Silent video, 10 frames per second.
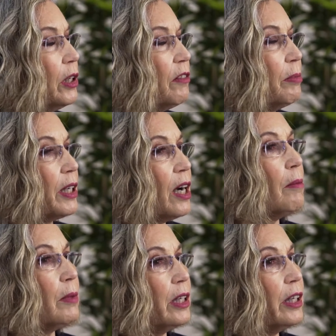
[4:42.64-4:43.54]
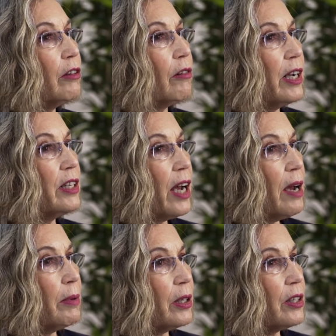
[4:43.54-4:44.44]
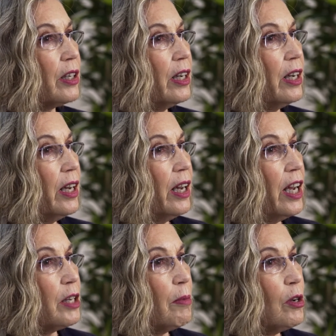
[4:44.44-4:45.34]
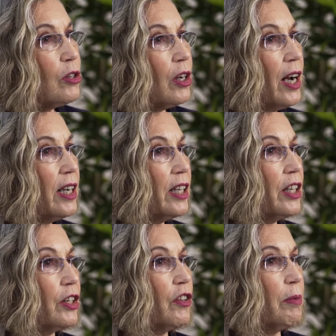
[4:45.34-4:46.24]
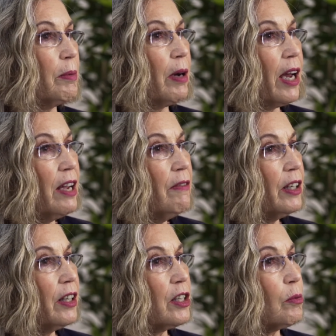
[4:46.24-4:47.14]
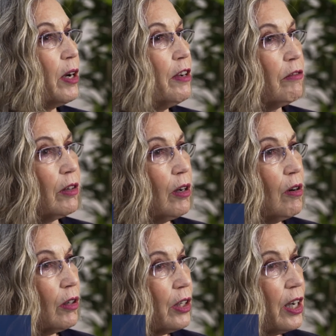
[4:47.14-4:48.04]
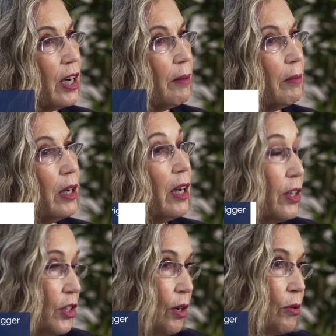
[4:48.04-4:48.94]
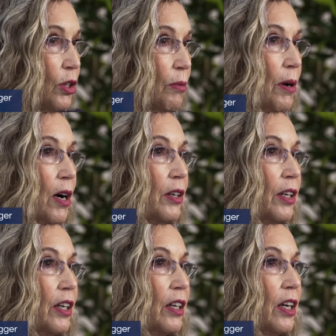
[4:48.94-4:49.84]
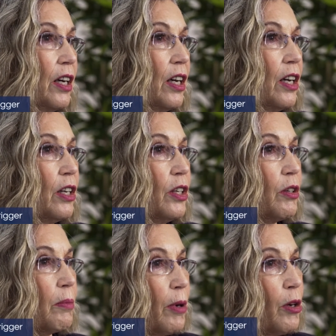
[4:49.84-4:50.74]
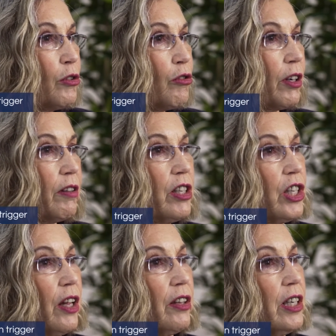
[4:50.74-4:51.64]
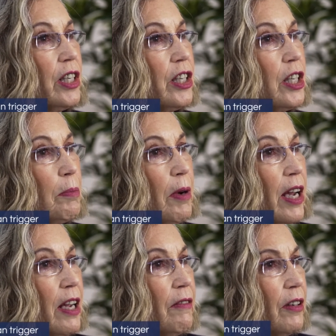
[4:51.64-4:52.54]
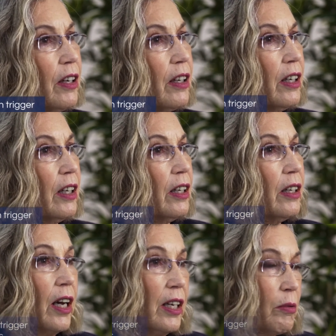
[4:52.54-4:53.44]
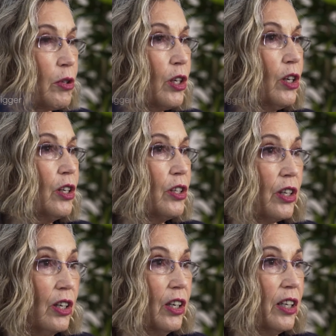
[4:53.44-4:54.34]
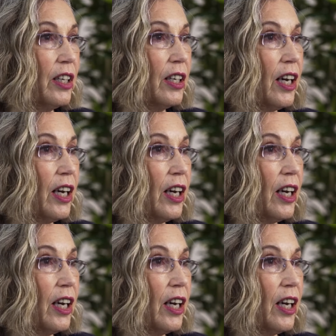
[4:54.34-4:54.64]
will have become an ingrained habit. It's most likely that you've been behaving in this way for a long time, and so is your partner. You can both trigger each other into this behavior, and it was learned early in